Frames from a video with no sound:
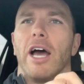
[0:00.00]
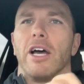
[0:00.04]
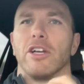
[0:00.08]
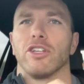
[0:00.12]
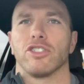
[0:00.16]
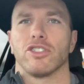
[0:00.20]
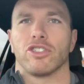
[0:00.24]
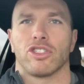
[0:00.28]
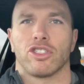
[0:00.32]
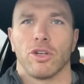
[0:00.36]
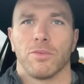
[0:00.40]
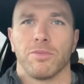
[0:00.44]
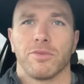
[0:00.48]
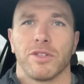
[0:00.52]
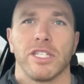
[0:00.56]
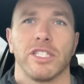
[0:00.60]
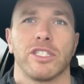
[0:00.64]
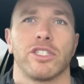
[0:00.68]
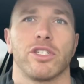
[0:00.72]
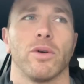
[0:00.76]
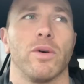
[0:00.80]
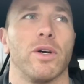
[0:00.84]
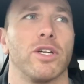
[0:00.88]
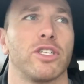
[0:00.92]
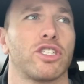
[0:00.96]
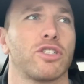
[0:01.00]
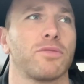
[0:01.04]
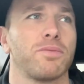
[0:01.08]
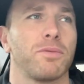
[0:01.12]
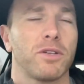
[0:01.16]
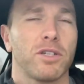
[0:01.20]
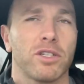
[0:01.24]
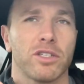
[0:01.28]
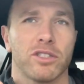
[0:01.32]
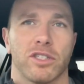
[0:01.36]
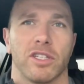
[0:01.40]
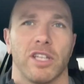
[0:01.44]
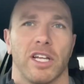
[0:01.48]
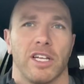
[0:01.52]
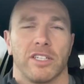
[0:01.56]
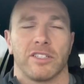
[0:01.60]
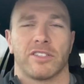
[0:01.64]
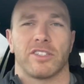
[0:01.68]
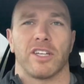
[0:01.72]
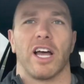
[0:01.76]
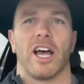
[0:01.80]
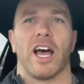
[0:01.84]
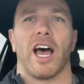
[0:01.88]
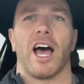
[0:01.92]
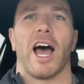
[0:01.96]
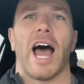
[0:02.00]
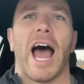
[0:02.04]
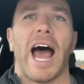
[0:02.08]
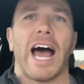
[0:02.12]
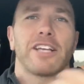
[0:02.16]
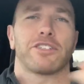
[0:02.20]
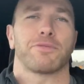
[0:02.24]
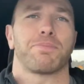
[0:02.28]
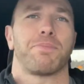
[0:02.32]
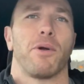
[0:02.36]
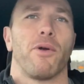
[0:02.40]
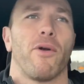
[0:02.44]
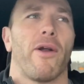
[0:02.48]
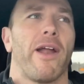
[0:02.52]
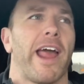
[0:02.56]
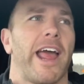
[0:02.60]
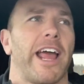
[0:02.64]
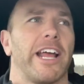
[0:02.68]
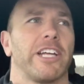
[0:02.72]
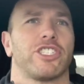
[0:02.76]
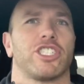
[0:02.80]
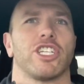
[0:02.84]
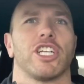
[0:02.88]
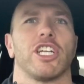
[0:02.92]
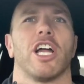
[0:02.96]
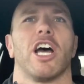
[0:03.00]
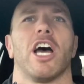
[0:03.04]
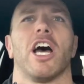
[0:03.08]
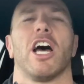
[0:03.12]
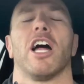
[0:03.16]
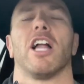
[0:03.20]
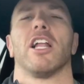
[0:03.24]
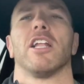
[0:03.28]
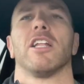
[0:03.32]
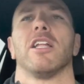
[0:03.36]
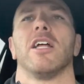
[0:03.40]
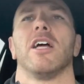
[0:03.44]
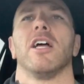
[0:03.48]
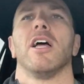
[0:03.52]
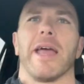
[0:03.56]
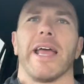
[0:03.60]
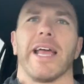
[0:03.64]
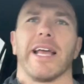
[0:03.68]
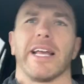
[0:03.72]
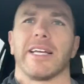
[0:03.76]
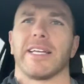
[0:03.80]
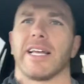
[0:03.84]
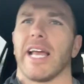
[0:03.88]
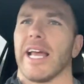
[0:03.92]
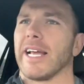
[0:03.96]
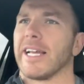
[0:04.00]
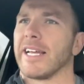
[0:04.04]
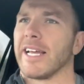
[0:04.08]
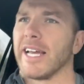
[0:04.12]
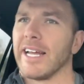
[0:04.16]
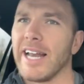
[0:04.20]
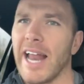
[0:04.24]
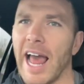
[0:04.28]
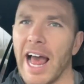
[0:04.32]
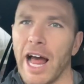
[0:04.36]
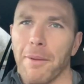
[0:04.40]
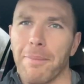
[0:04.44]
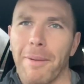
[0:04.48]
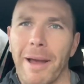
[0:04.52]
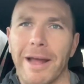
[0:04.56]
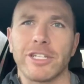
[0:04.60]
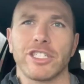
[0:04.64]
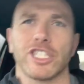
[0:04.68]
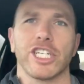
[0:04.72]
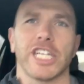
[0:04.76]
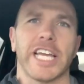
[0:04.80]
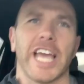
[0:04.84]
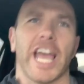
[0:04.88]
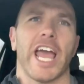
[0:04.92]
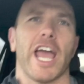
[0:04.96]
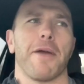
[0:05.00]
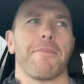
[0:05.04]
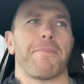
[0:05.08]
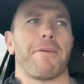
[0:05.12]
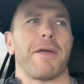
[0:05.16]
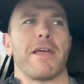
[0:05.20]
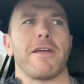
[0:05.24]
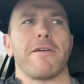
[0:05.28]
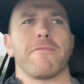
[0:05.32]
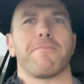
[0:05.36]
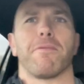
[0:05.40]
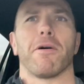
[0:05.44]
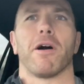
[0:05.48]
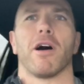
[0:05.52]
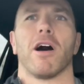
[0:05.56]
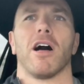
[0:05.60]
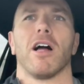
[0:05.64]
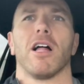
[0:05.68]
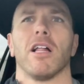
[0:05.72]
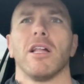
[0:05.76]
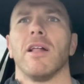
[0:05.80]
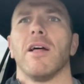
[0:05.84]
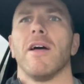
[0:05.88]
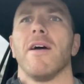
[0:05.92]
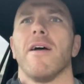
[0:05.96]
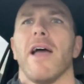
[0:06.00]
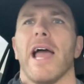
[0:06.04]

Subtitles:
something to that's aspirational. It can help educate people.